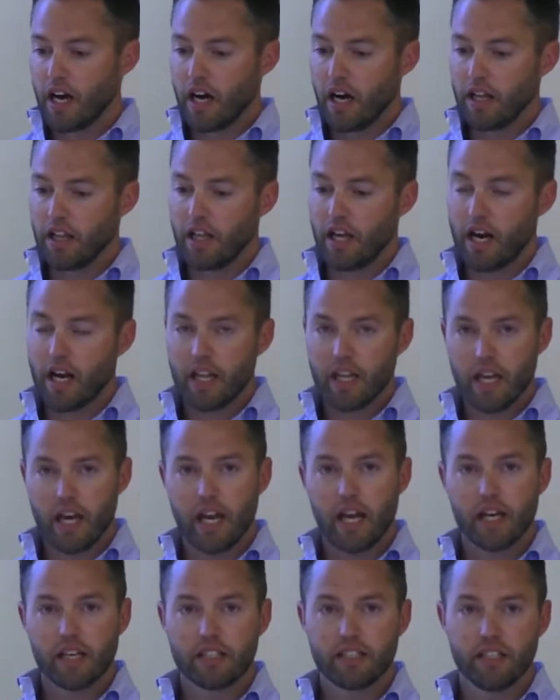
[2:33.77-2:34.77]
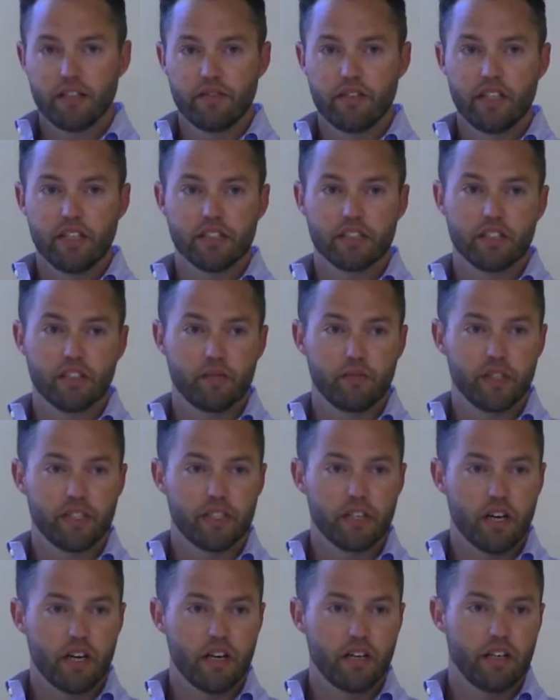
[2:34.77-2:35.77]
a lot of that activity is going to be
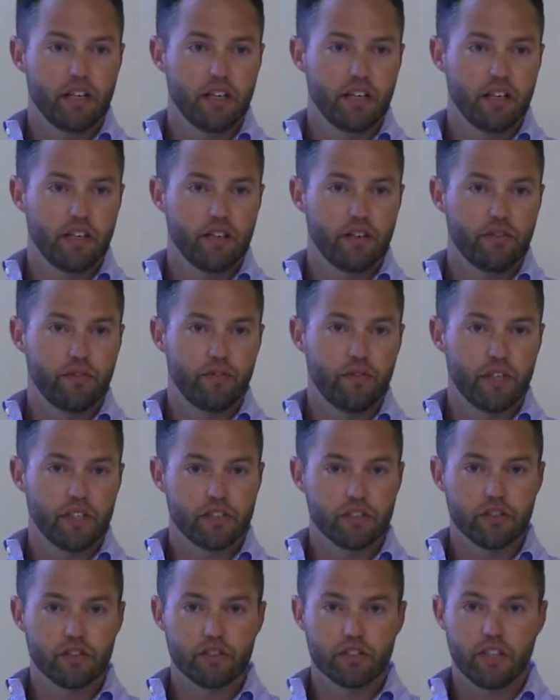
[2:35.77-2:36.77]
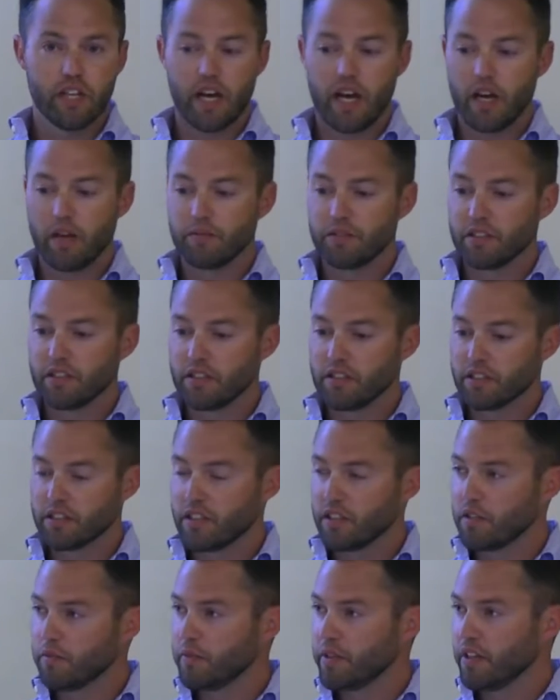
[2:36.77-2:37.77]
done in research labs, and it's
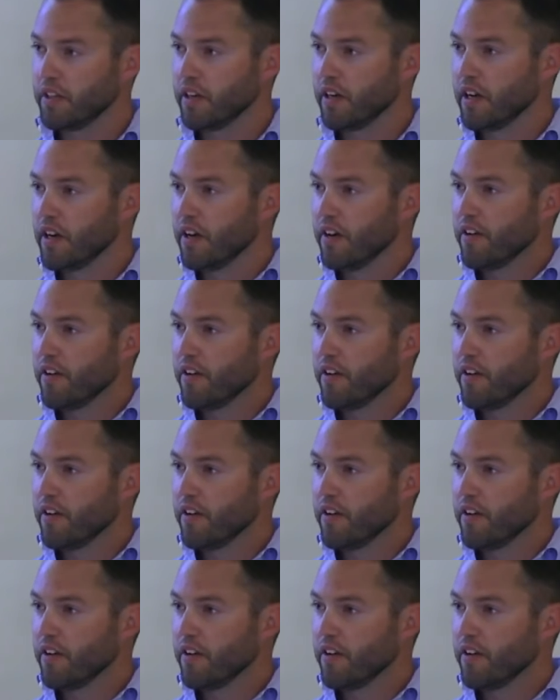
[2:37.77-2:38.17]
going to be